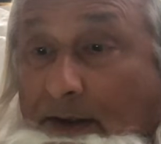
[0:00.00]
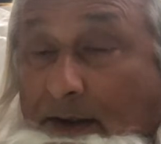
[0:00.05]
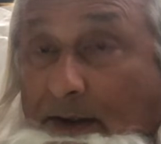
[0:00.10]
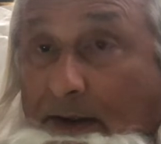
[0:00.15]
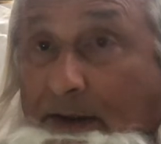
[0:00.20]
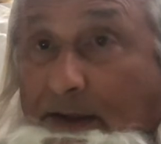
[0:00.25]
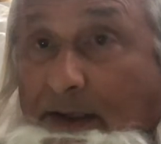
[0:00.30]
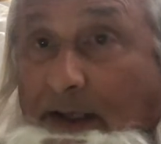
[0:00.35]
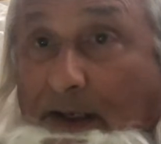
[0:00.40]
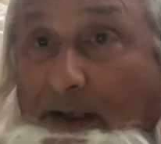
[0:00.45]

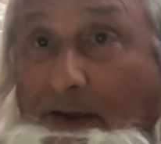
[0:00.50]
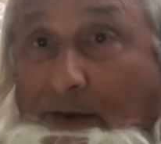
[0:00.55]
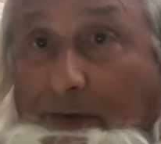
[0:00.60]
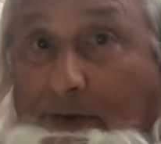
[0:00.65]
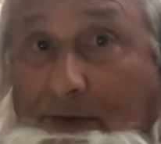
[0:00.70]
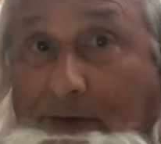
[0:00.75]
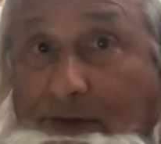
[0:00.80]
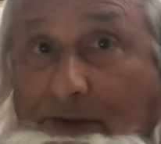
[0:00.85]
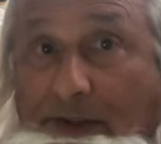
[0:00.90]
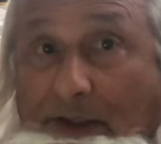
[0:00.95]
And then I
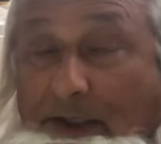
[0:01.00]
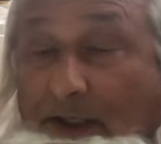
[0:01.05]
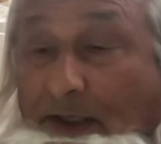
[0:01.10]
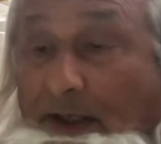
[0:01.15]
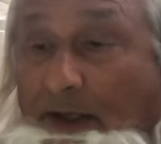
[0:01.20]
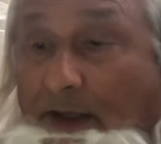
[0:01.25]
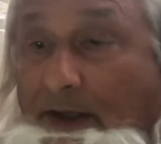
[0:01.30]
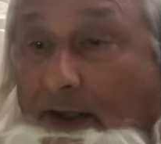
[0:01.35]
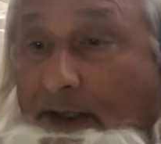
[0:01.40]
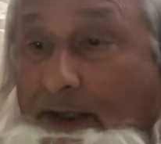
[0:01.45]
looked at the
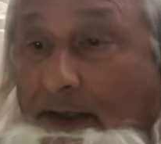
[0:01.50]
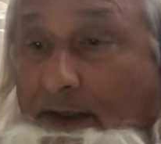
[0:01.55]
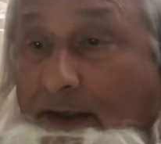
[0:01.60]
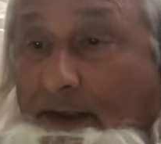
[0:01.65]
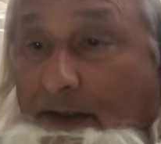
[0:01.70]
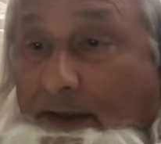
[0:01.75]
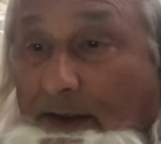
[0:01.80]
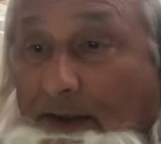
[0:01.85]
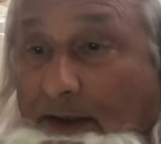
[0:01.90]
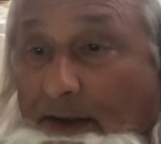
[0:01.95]
kite,
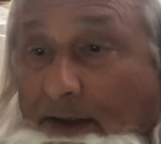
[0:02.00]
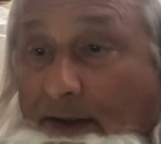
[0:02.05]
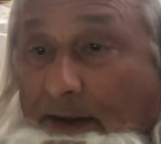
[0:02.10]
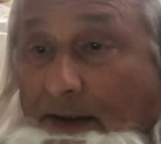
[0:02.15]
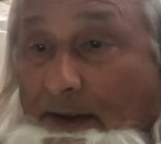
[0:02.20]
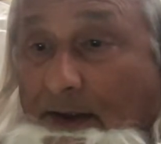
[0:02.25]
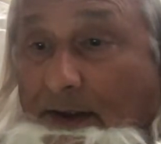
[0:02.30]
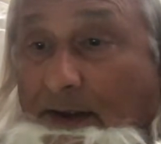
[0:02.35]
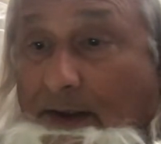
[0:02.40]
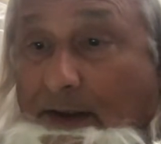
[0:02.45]

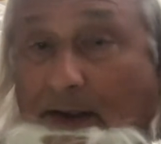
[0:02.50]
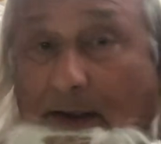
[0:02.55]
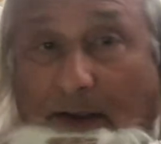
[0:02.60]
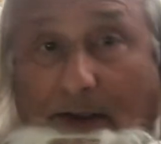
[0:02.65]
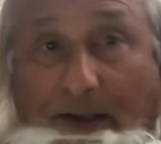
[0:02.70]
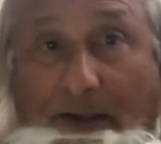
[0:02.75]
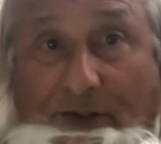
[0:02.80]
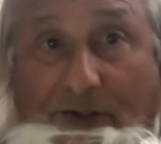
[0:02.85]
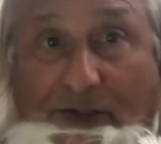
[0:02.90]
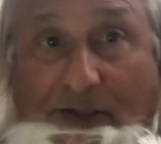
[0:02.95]

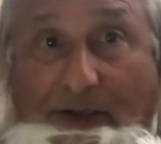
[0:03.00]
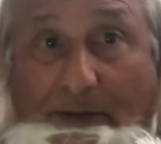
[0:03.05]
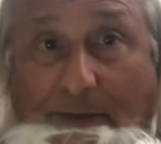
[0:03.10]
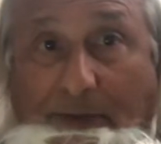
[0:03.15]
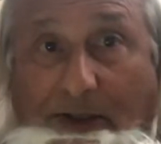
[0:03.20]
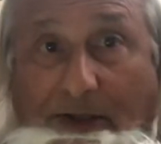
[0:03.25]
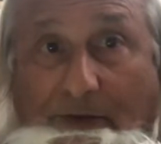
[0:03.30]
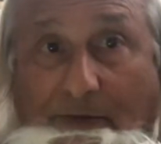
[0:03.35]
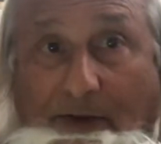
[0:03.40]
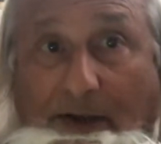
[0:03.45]
and
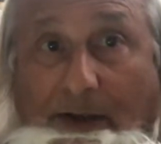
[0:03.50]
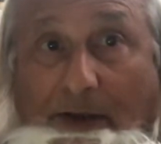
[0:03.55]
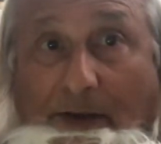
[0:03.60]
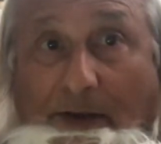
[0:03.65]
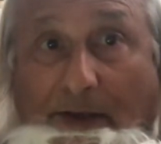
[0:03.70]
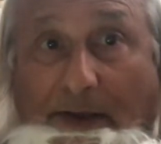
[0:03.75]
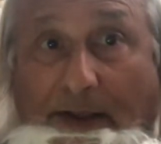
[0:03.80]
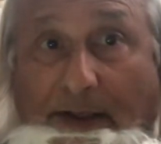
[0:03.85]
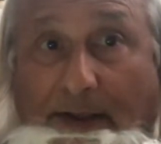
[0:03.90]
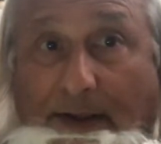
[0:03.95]
somebody had written
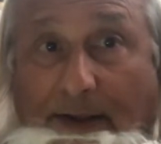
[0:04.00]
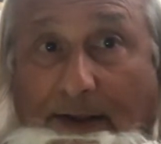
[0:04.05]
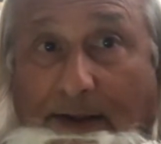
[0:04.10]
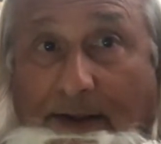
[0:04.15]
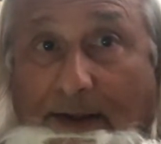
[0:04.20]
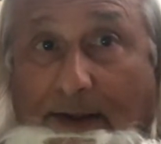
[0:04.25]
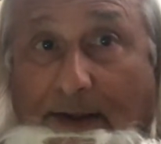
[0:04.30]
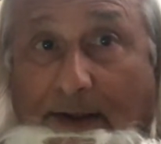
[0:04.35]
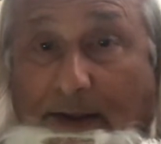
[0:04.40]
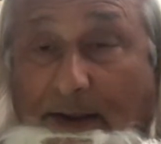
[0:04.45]
on it,
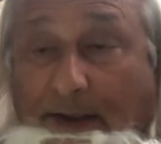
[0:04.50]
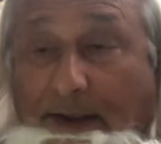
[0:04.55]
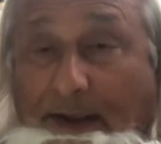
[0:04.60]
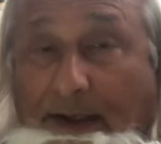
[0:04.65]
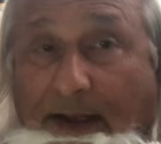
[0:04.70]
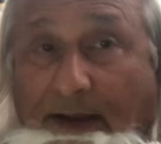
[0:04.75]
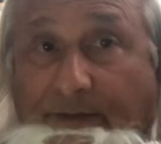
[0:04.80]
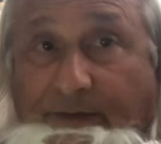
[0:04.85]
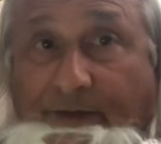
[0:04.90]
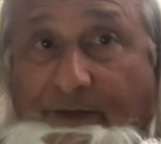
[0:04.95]

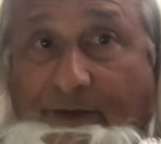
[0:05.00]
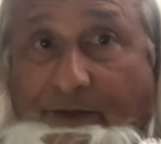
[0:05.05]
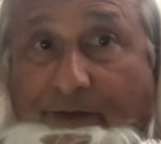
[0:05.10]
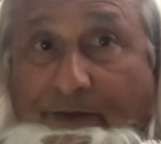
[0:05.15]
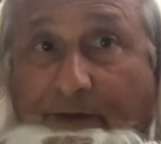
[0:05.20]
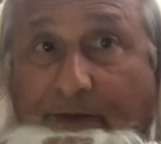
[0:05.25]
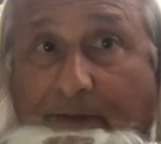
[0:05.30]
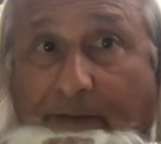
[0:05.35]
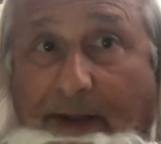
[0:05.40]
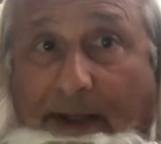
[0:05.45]
love
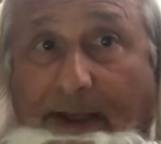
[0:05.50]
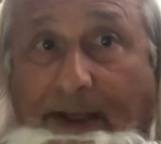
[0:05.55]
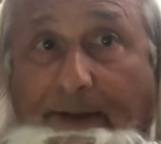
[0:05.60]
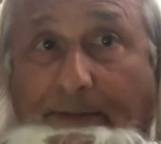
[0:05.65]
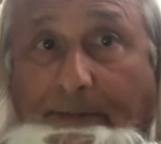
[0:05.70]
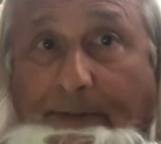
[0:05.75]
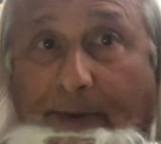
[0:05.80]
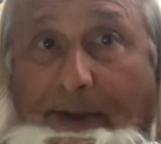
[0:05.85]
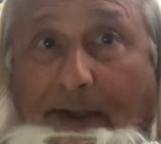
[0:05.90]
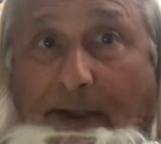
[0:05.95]
from A
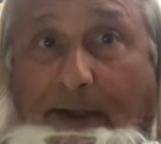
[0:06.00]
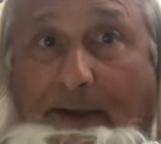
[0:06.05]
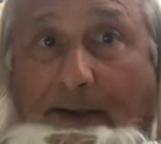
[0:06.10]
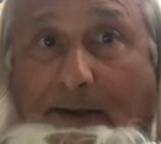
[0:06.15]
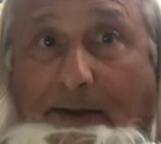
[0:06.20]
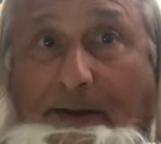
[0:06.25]
and B.